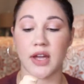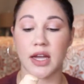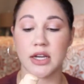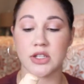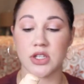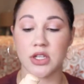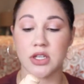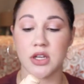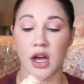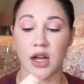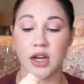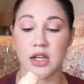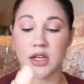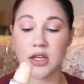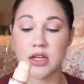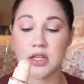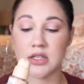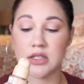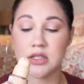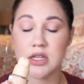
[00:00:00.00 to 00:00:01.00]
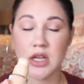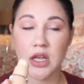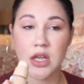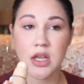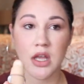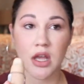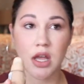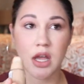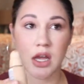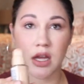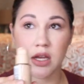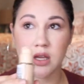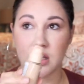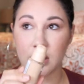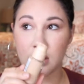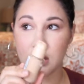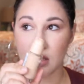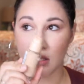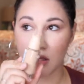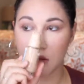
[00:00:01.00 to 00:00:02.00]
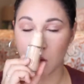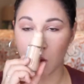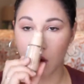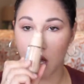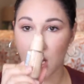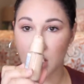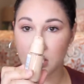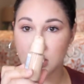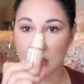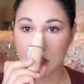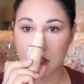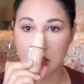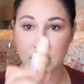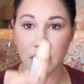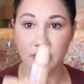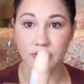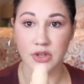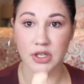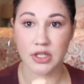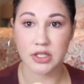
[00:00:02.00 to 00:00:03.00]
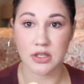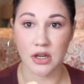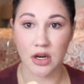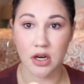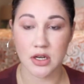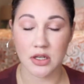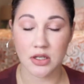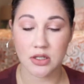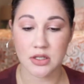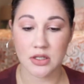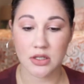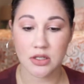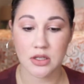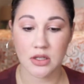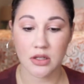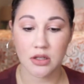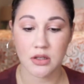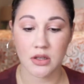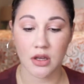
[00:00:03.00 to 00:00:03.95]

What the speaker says: I actually got it because I watched Jeffree Star's